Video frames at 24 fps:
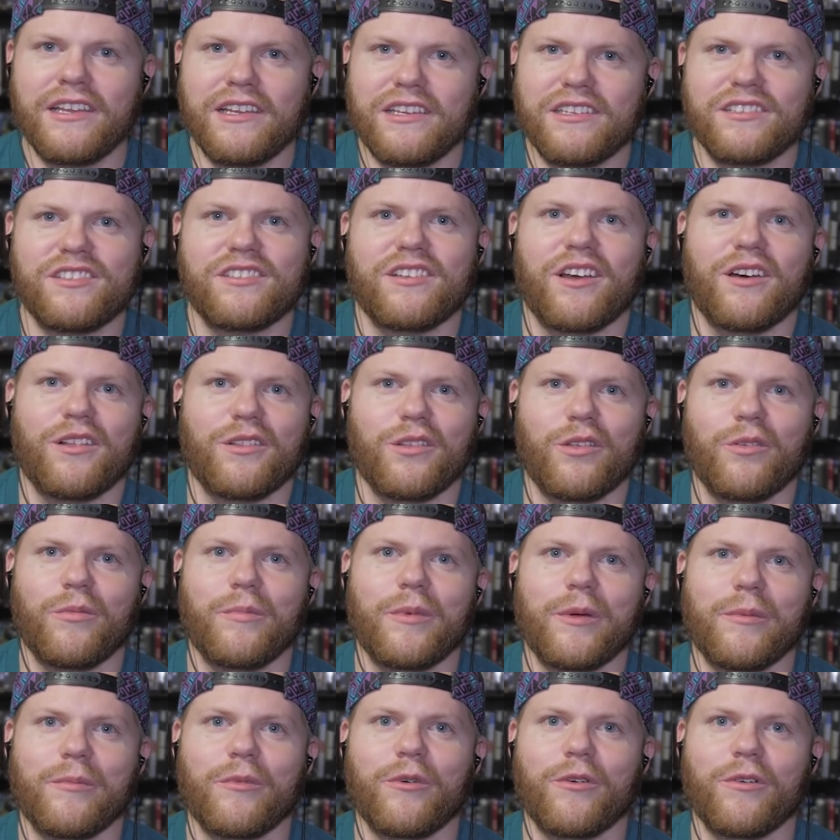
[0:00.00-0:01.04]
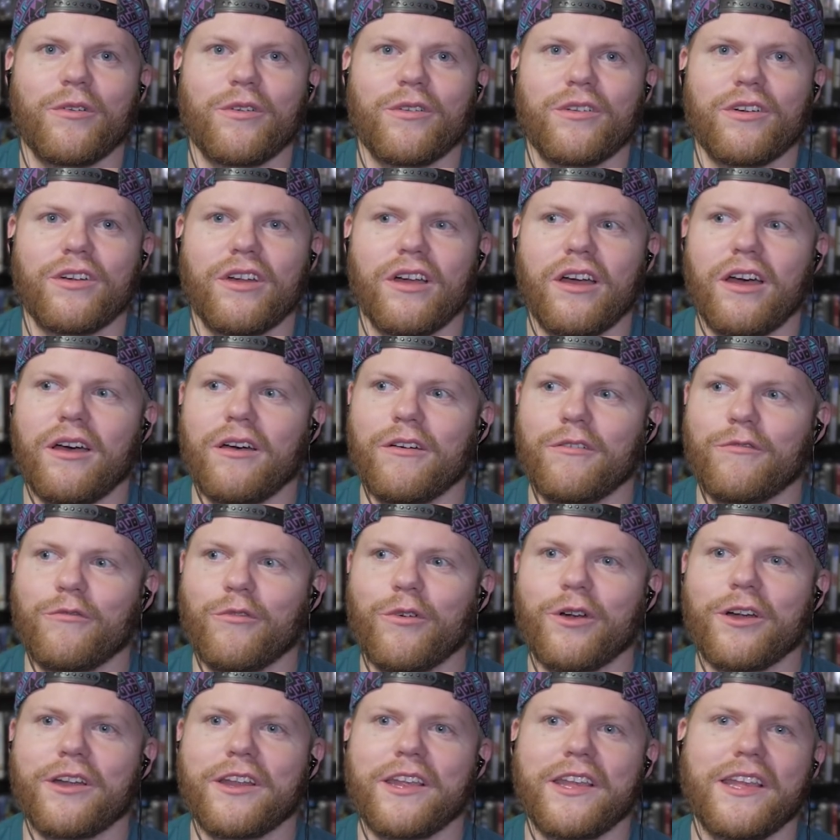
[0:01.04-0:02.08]
saw a little bit more of
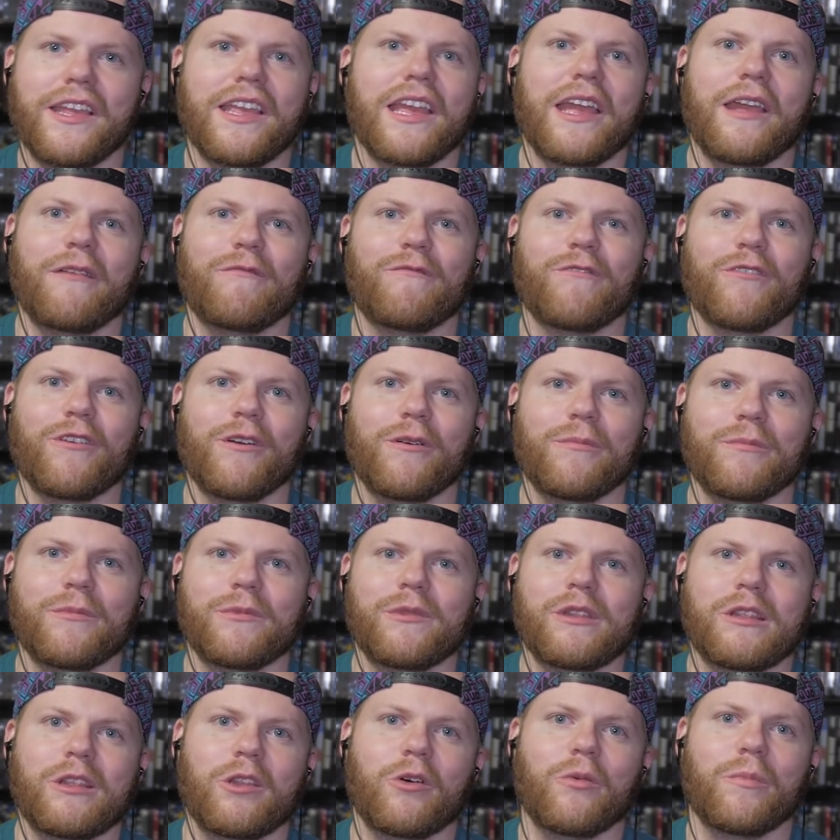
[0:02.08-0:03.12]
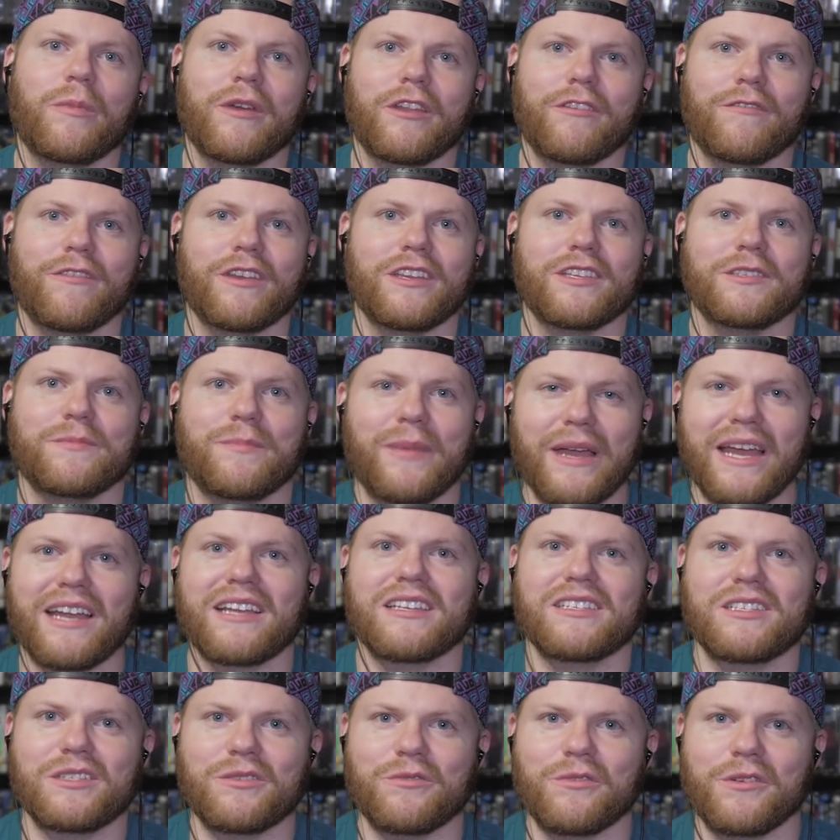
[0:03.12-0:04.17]
where he came from, a little bit of his
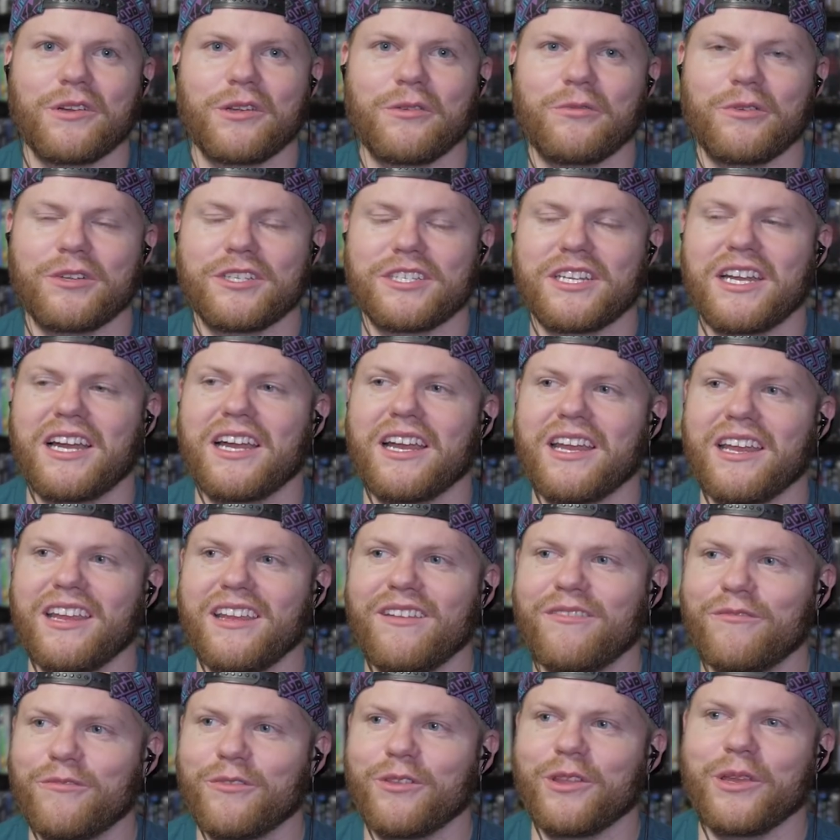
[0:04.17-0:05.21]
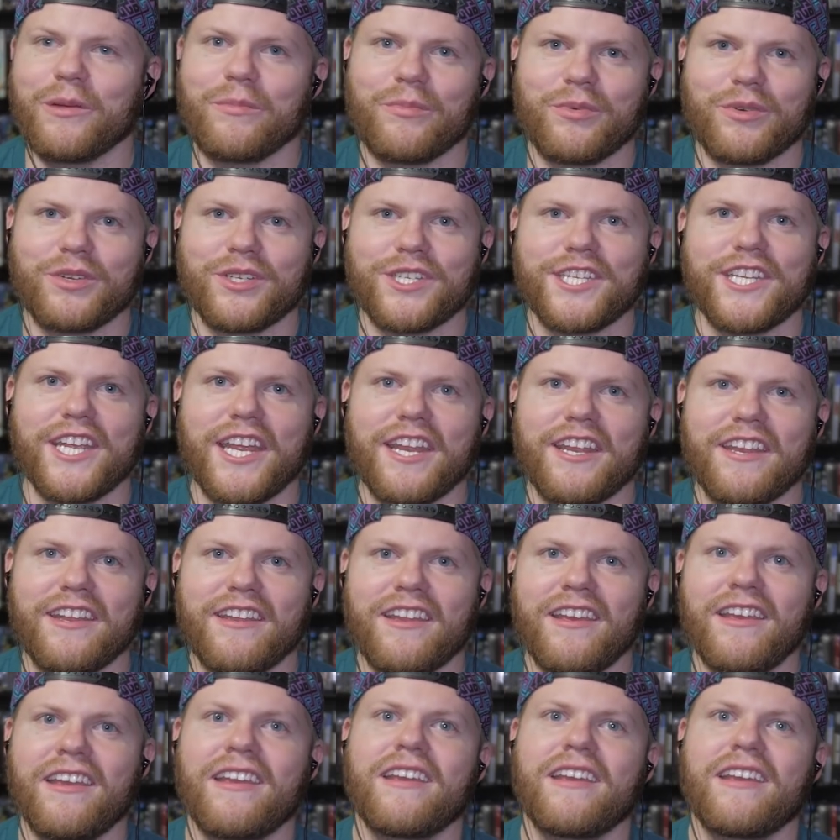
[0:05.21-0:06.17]
backstory, which I really appreciated.